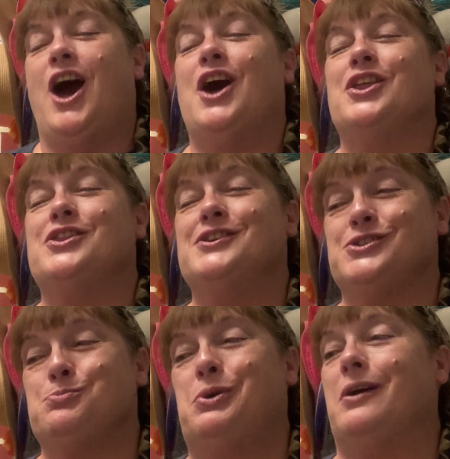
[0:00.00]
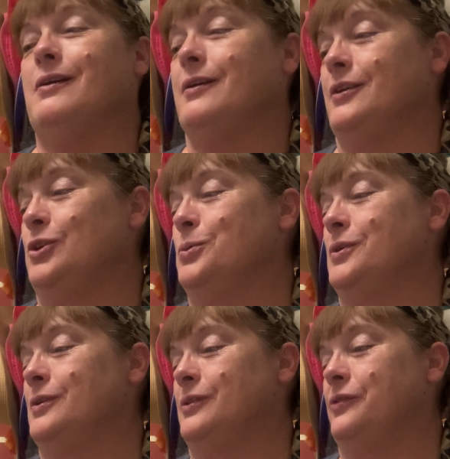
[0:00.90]
this part, you
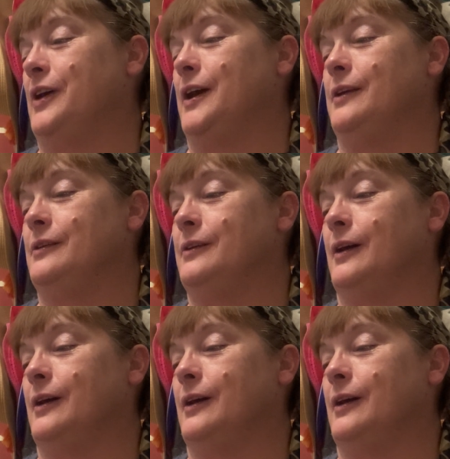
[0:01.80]
will find